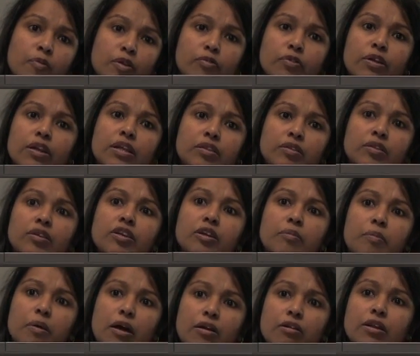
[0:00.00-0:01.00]
really think
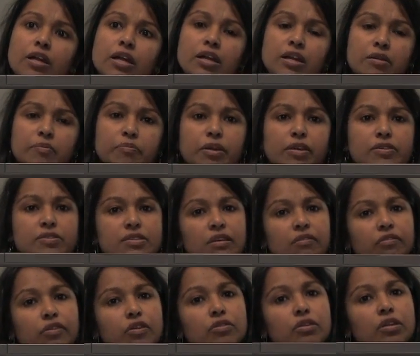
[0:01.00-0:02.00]
about, because
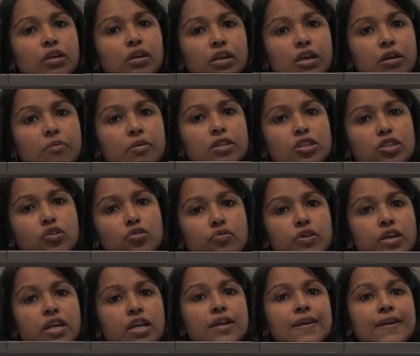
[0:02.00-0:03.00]
if you think about
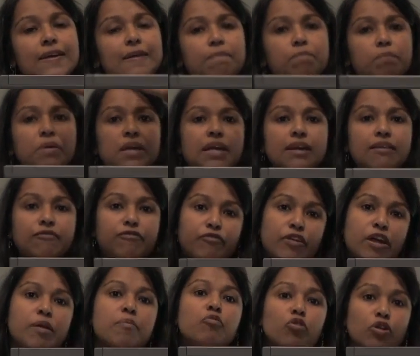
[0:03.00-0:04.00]
three big
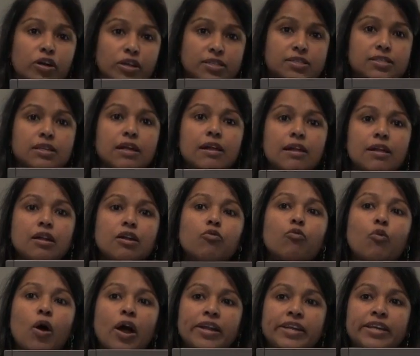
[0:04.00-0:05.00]
frameworks,
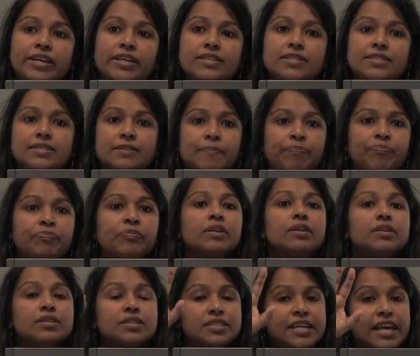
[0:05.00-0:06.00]
one is
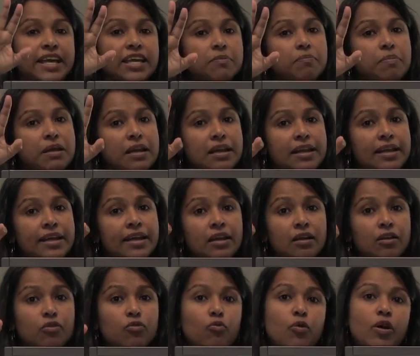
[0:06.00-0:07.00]
state building,
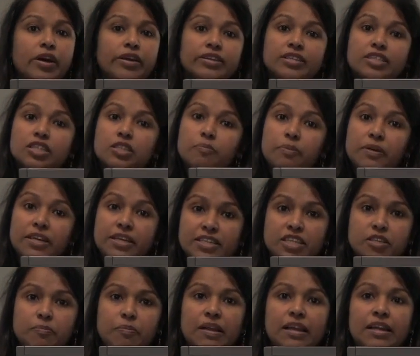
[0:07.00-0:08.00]
one is
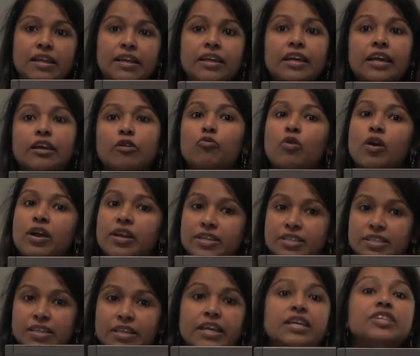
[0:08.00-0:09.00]
peace building, and one
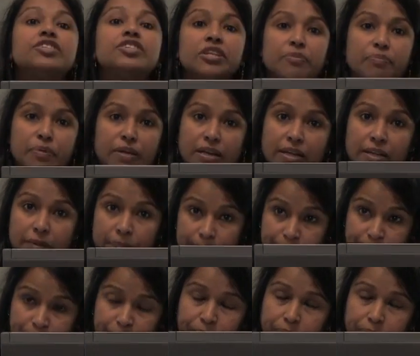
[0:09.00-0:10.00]
is nation building.